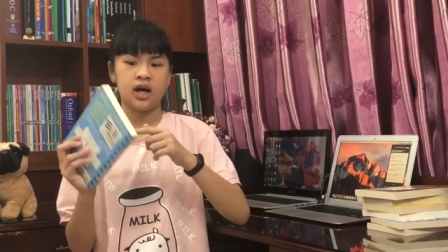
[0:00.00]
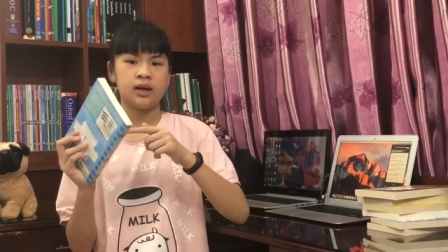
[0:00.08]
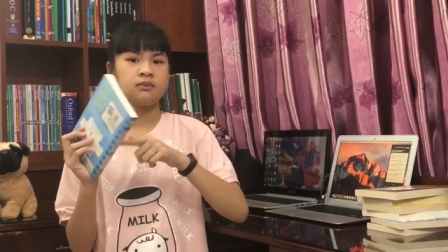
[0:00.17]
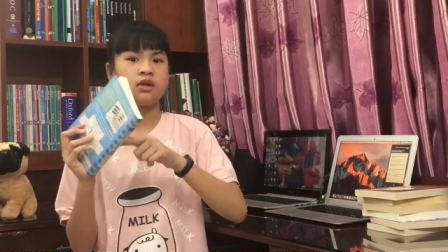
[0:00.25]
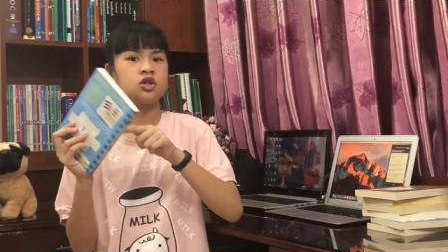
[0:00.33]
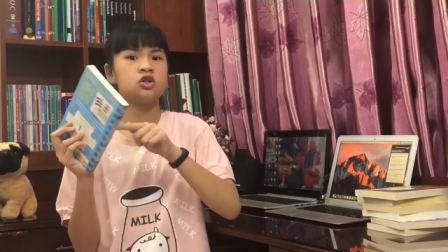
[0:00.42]

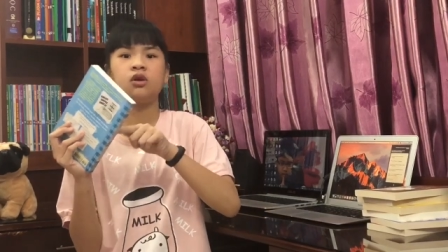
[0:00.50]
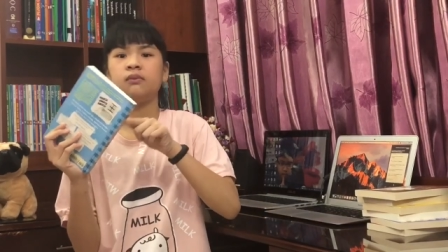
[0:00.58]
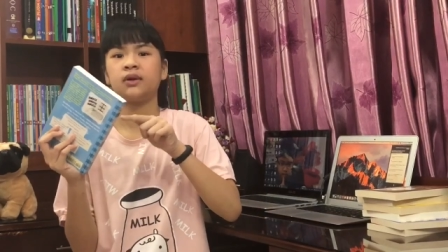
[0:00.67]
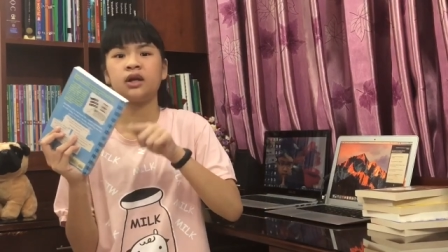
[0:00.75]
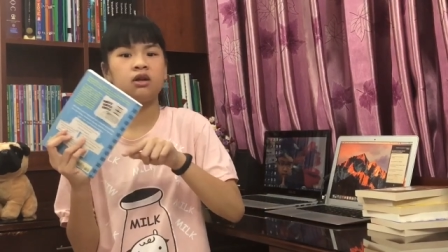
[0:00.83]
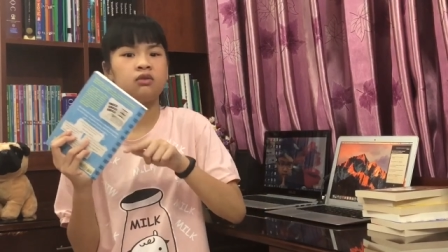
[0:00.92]
I'm not sure
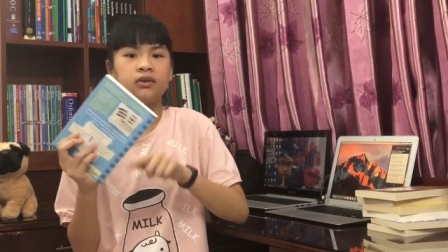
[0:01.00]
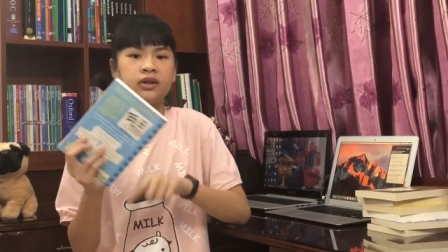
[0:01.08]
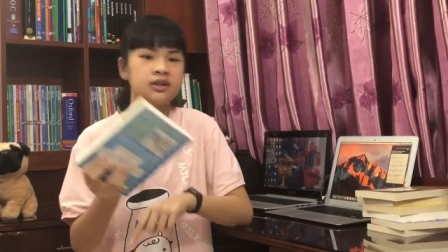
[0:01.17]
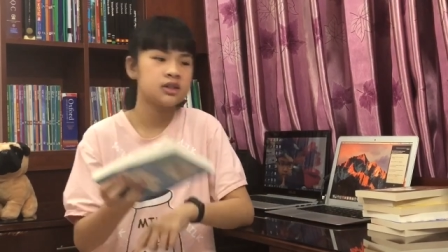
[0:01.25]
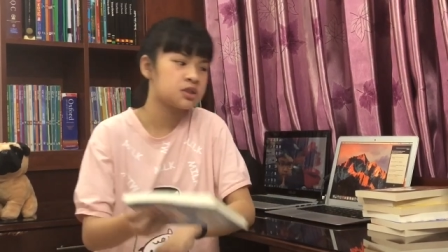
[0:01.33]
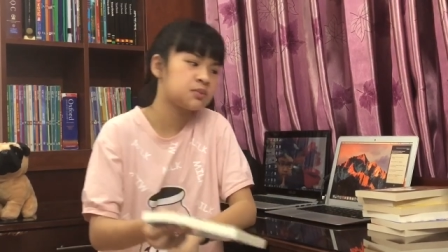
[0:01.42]
I'm gonna
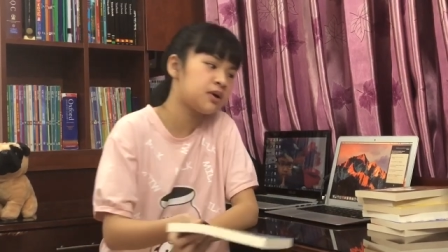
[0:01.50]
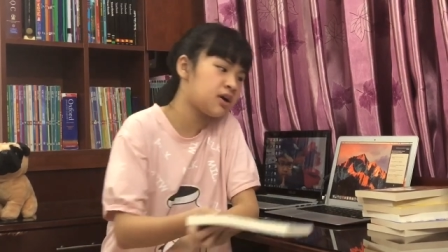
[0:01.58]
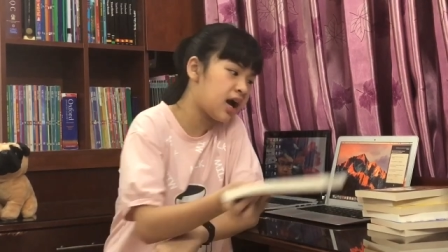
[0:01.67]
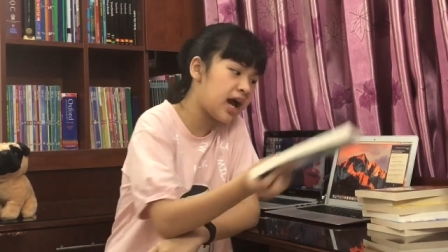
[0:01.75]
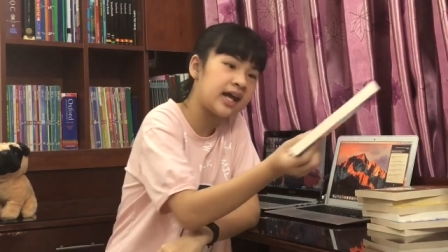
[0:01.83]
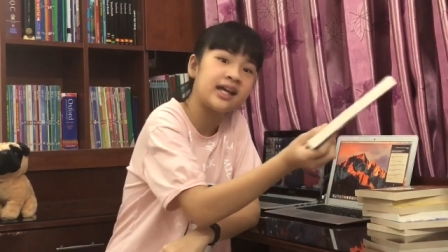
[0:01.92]
read this
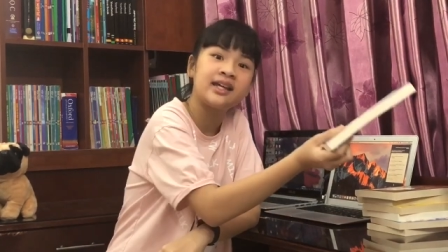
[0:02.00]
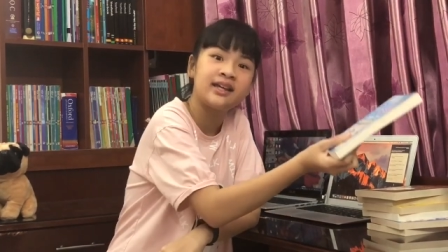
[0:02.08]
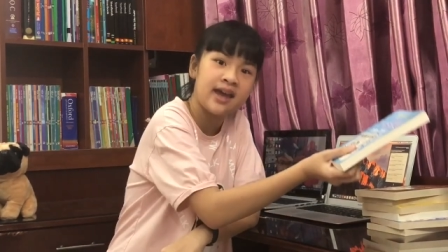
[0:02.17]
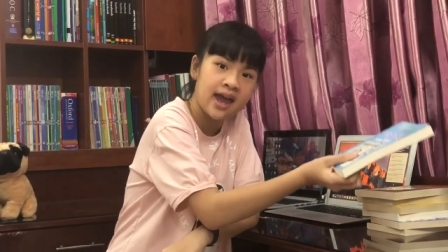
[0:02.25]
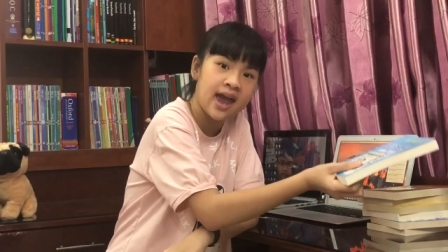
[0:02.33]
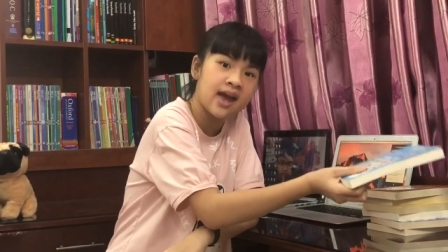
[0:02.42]
book
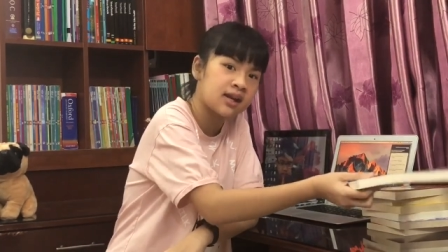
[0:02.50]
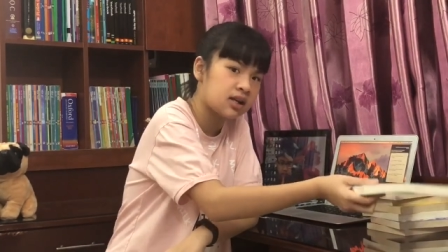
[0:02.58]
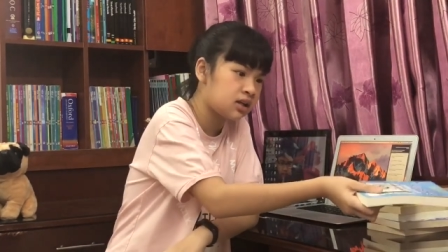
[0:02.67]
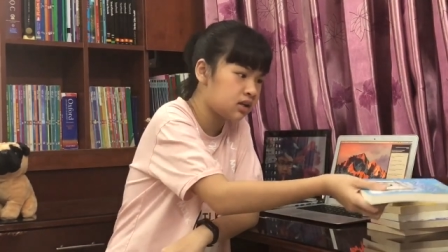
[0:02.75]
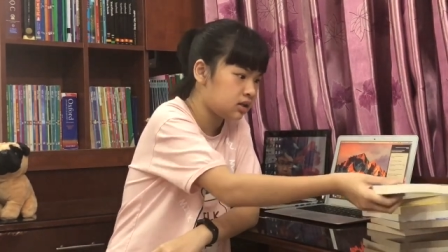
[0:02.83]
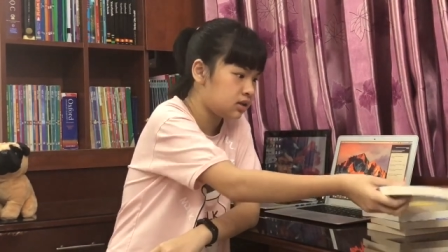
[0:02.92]

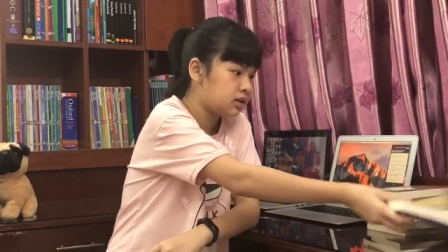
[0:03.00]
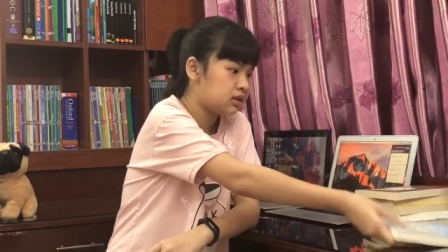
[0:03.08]
again.